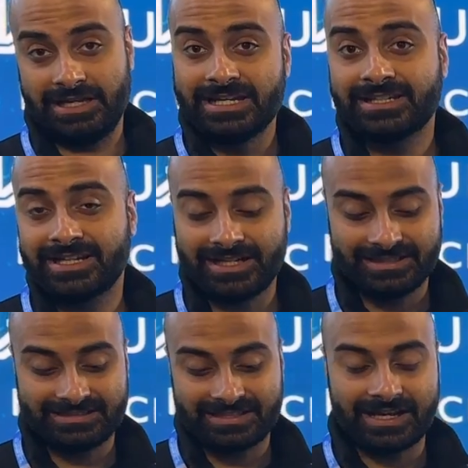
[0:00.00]
Internet
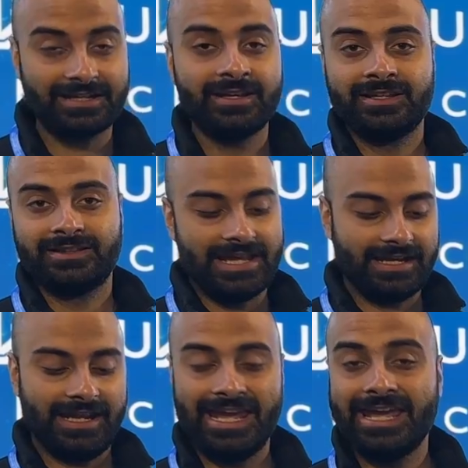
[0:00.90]
inside,
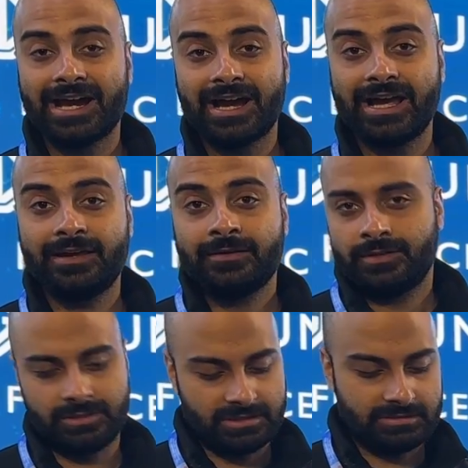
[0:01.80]
then AI,
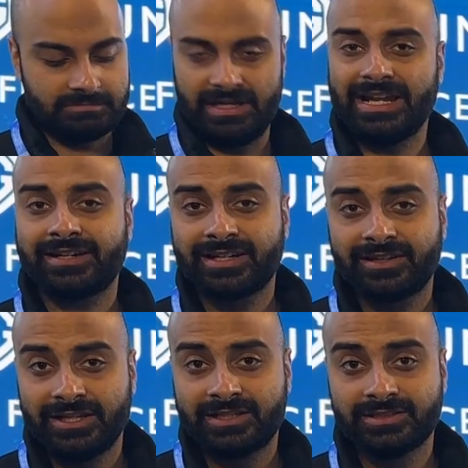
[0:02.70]
electric
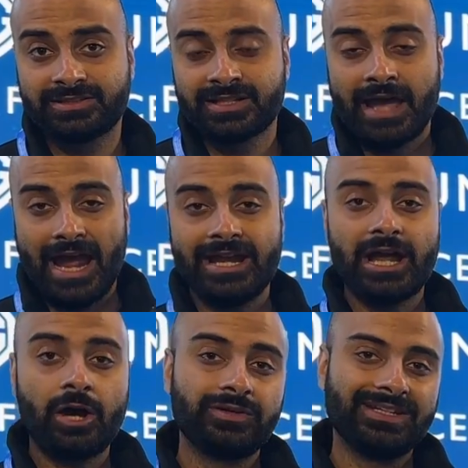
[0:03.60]
vehicles, and
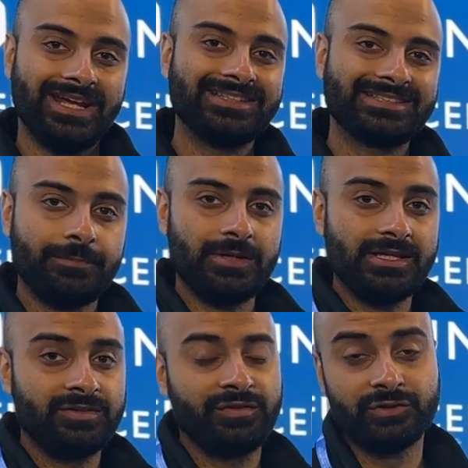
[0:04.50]
now the next step
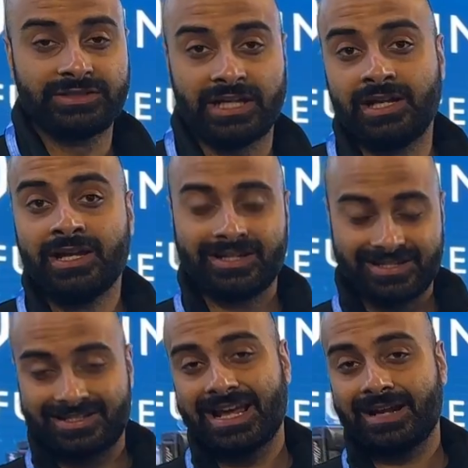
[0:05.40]
is fuel cell.
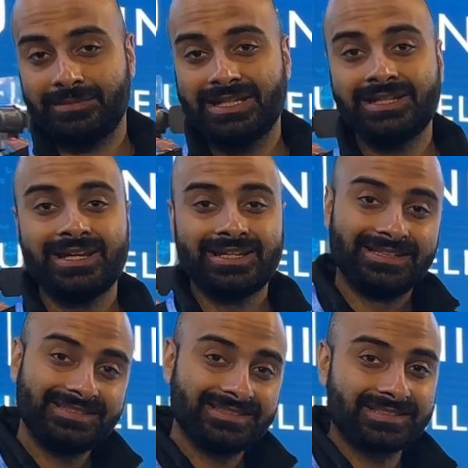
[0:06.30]
Does that mean
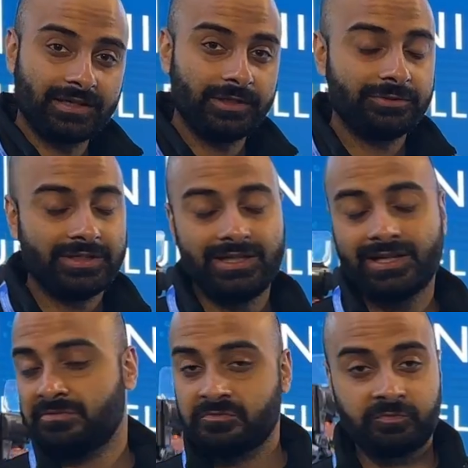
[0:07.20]
this is coming to
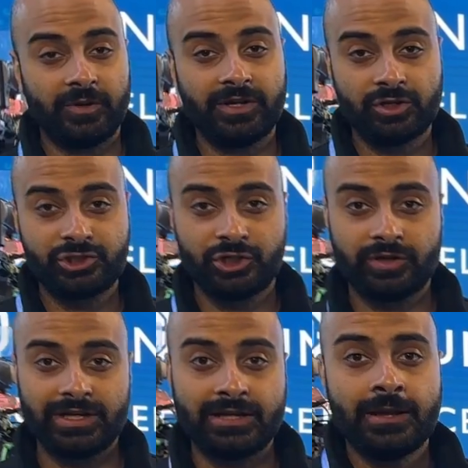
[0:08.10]
India? We're not
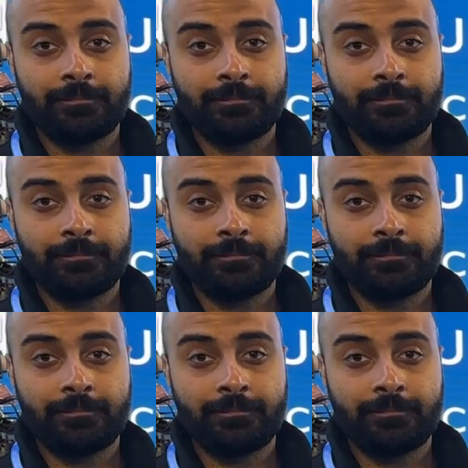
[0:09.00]
sure yet.